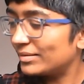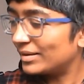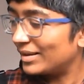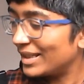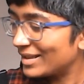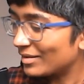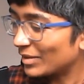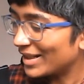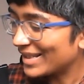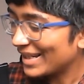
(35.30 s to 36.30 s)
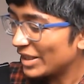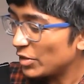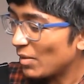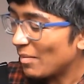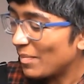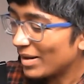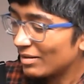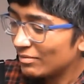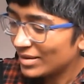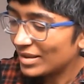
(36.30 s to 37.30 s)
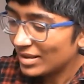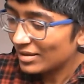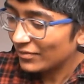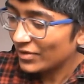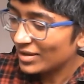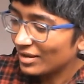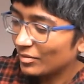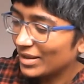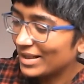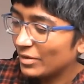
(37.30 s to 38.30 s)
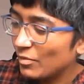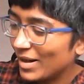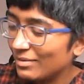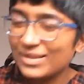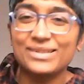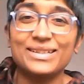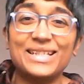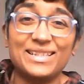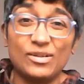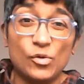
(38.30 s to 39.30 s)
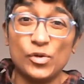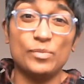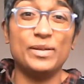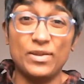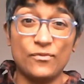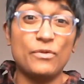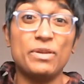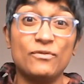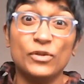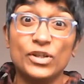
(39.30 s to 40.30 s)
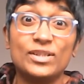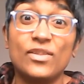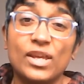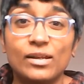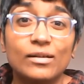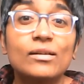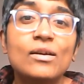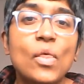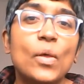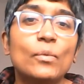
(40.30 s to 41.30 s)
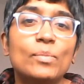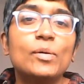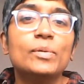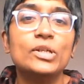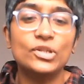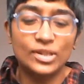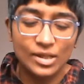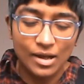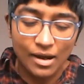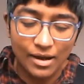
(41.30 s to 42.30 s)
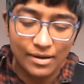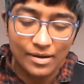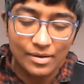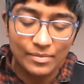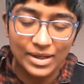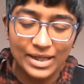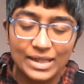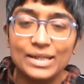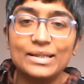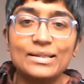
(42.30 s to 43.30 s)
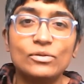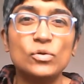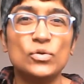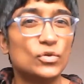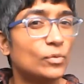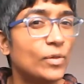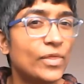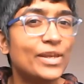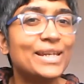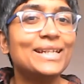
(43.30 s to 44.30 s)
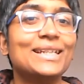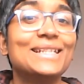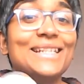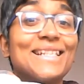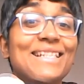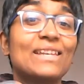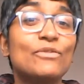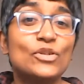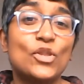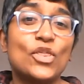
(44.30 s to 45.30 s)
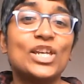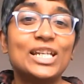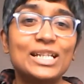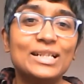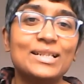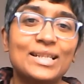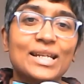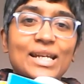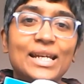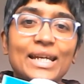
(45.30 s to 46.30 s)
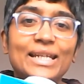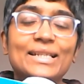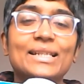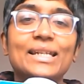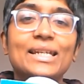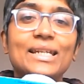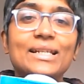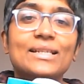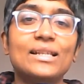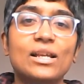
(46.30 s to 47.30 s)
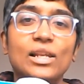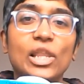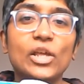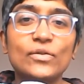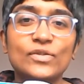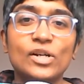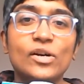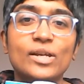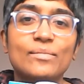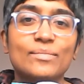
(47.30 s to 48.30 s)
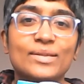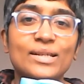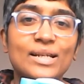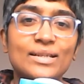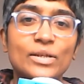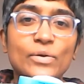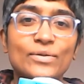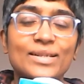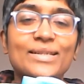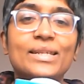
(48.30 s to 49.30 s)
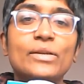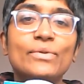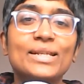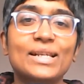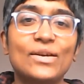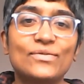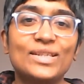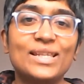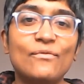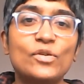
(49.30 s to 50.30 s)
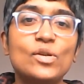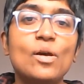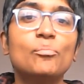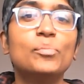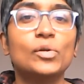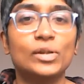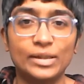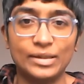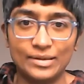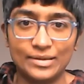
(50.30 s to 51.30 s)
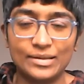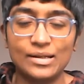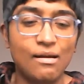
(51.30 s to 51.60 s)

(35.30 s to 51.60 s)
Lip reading: This I'm going to tell you about, first thing I'm going to tell you about, it's arguably the very first thing that we published, is not just one thing, it is seven things, it is lifetimes. So it was a series of seven booklets.